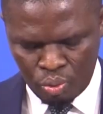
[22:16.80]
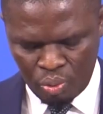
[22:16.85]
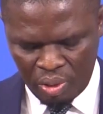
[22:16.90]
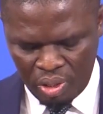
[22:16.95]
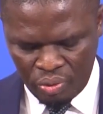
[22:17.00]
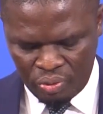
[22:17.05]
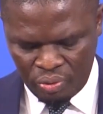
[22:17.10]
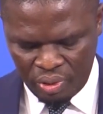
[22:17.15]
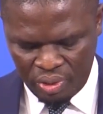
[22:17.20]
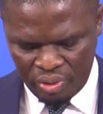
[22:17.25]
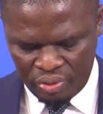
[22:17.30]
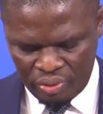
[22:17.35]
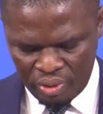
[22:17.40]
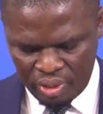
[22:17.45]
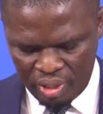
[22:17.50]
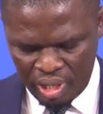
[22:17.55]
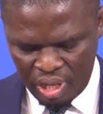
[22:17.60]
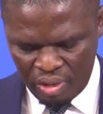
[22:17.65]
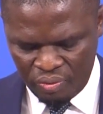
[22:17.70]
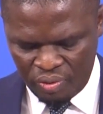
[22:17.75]

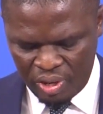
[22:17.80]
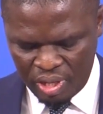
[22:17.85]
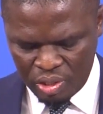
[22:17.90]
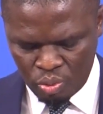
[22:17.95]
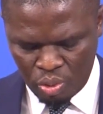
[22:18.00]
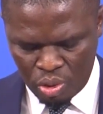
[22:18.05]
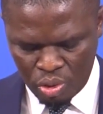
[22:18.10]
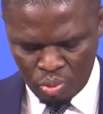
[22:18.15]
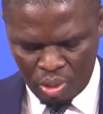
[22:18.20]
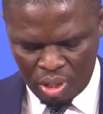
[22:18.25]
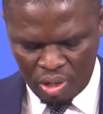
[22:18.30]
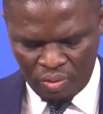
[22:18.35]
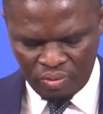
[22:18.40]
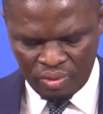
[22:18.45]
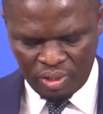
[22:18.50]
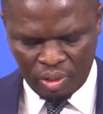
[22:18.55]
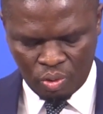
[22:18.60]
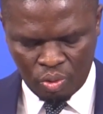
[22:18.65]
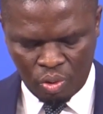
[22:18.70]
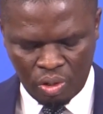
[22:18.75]
2023. The event was one of
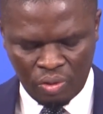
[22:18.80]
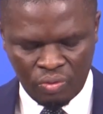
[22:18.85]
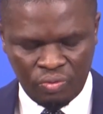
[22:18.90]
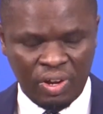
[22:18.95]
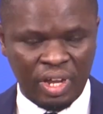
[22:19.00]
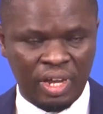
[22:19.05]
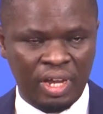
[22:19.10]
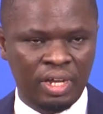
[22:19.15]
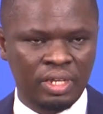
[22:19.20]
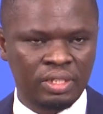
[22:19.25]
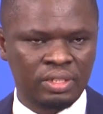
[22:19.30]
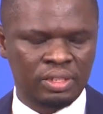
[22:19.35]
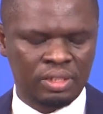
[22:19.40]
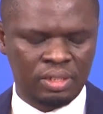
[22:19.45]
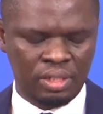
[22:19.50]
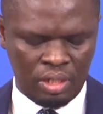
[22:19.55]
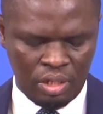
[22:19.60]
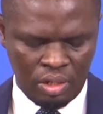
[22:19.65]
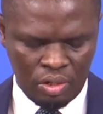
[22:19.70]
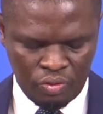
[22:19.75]
the qualifiers
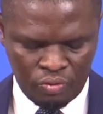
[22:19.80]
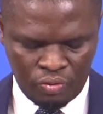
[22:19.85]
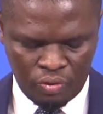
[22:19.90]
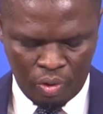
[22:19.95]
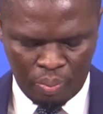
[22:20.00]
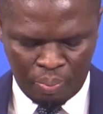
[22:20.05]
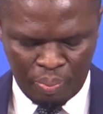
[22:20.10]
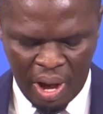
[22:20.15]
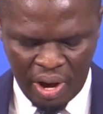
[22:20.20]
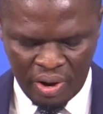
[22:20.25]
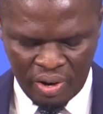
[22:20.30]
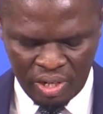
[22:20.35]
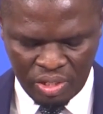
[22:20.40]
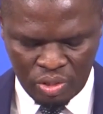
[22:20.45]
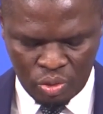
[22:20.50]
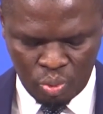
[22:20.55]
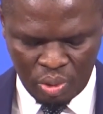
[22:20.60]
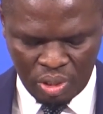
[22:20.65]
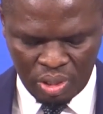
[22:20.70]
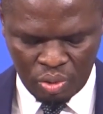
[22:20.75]
for
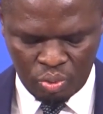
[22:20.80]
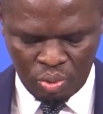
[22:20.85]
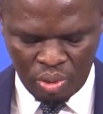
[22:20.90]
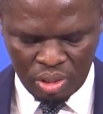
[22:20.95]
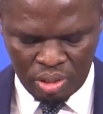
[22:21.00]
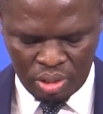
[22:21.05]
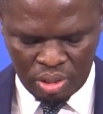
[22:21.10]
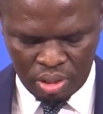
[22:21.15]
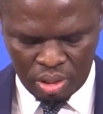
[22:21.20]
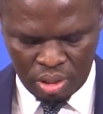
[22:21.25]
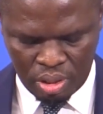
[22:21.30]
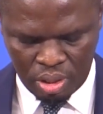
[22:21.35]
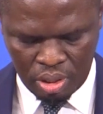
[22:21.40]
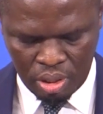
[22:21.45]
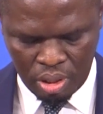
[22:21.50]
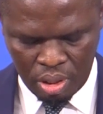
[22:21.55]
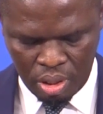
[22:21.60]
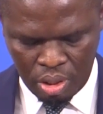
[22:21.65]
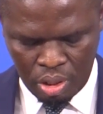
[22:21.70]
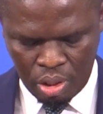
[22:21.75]
Paris
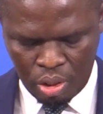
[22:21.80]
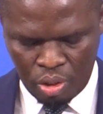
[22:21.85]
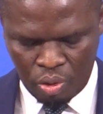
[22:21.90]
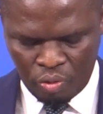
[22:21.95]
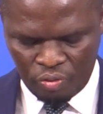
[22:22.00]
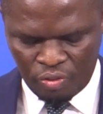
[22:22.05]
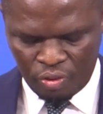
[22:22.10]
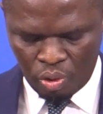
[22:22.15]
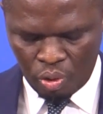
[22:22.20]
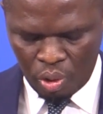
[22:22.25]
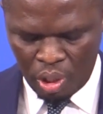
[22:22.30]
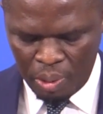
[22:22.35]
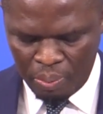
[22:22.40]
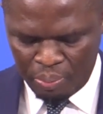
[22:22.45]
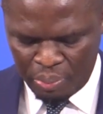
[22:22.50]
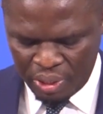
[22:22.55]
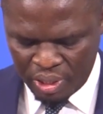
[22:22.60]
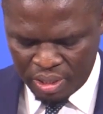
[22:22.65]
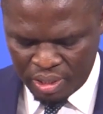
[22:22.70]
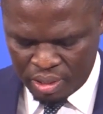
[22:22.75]
2020, for the
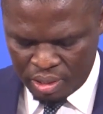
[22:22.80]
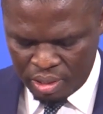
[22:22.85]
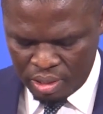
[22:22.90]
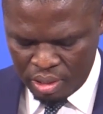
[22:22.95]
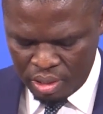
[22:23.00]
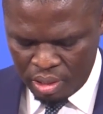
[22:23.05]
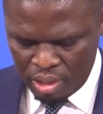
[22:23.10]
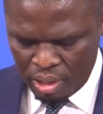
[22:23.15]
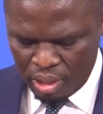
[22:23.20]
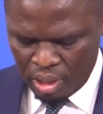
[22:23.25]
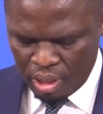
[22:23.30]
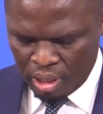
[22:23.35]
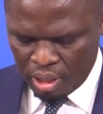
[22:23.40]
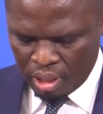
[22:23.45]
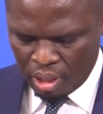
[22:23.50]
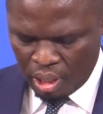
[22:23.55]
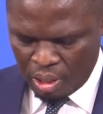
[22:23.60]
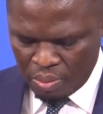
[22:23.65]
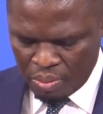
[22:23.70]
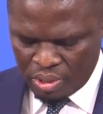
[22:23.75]
Olympics
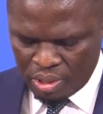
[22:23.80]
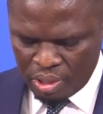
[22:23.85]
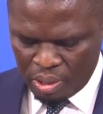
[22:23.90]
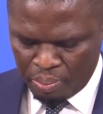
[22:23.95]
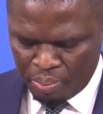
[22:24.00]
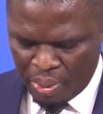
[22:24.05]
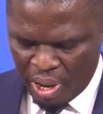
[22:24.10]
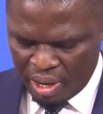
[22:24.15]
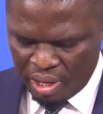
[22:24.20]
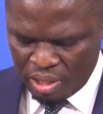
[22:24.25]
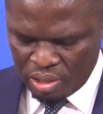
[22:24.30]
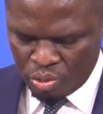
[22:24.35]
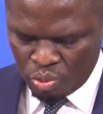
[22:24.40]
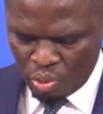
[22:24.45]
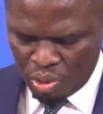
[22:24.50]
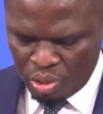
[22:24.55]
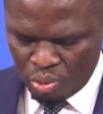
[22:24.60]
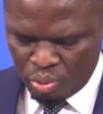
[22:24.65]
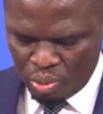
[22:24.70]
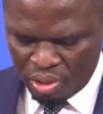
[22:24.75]
Games in Paris
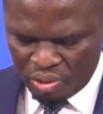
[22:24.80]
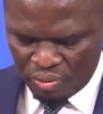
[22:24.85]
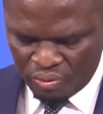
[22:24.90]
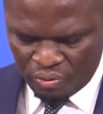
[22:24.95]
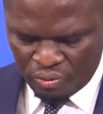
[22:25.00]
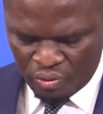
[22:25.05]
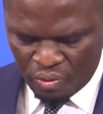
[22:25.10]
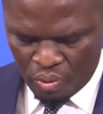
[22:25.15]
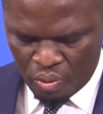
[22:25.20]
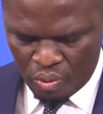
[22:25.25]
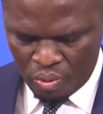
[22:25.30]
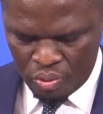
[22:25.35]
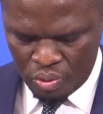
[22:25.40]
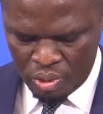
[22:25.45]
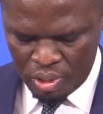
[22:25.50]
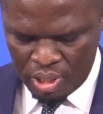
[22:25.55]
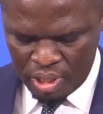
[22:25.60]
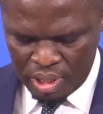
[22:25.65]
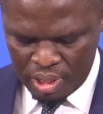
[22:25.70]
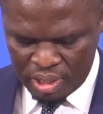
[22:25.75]

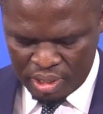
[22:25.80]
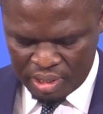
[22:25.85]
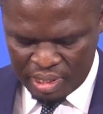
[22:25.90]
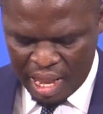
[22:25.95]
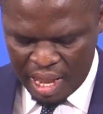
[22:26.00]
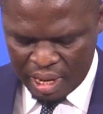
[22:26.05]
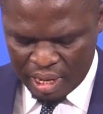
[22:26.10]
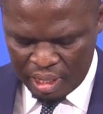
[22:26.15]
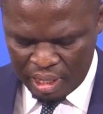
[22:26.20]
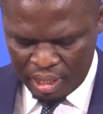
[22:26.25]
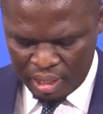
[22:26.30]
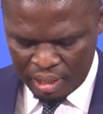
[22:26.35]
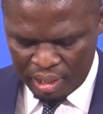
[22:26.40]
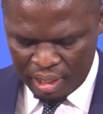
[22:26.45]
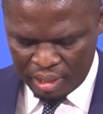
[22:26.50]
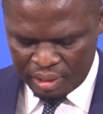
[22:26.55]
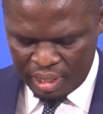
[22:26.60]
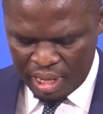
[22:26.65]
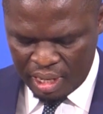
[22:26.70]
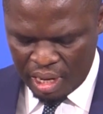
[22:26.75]
2024. Cycling,
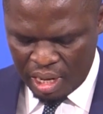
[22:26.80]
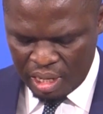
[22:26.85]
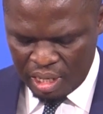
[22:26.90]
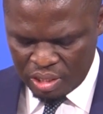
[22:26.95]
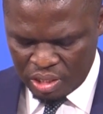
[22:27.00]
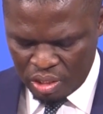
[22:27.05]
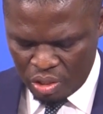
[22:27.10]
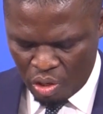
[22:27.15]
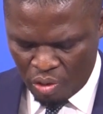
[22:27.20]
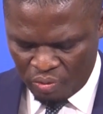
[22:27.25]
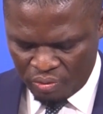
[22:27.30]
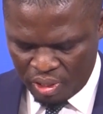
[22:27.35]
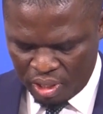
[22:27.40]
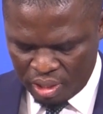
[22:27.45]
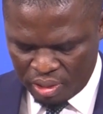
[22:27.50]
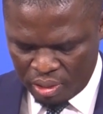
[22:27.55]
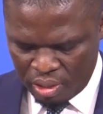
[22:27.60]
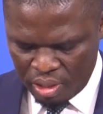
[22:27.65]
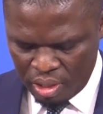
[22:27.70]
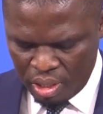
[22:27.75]
the third edition of the
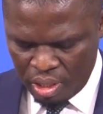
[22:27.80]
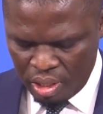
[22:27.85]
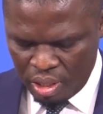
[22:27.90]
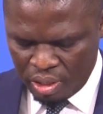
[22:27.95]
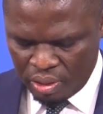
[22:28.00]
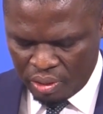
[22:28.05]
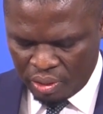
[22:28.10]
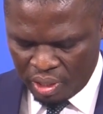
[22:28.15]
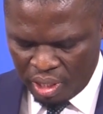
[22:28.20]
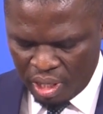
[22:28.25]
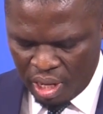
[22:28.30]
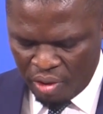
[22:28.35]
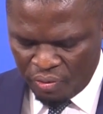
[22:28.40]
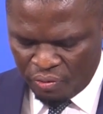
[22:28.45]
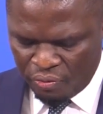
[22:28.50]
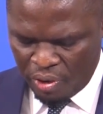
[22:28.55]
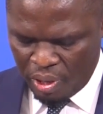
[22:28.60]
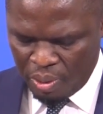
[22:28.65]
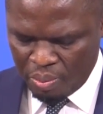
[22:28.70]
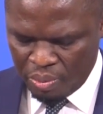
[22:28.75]

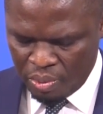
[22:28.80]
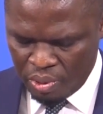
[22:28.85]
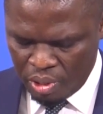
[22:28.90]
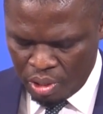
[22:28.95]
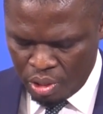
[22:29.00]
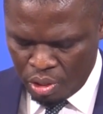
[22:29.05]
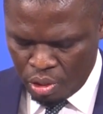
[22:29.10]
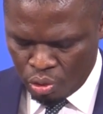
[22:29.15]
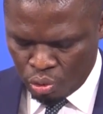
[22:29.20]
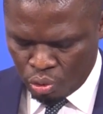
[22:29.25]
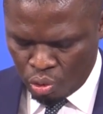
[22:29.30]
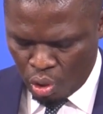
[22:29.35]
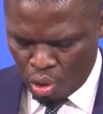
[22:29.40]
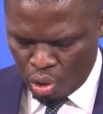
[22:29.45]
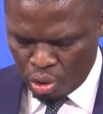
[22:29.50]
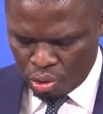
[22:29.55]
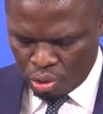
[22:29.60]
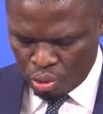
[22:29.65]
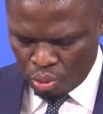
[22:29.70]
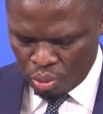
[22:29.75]
3FM
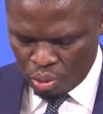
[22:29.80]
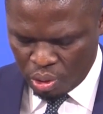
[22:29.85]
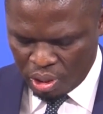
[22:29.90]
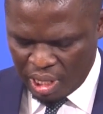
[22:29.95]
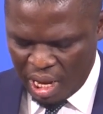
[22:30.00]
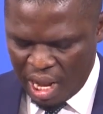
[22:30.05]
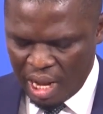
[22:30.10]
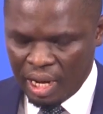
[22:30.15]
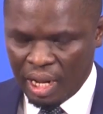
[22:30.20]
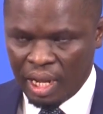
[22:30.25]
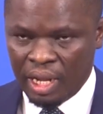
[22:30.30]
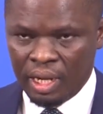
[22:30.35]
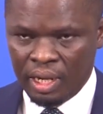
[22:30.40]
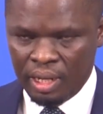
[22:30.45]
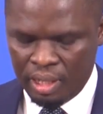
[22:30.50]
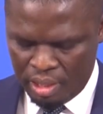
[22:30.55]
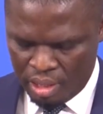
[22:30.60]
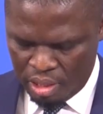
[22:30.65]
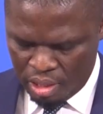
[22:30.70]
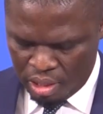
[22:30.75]
Tour du Ghana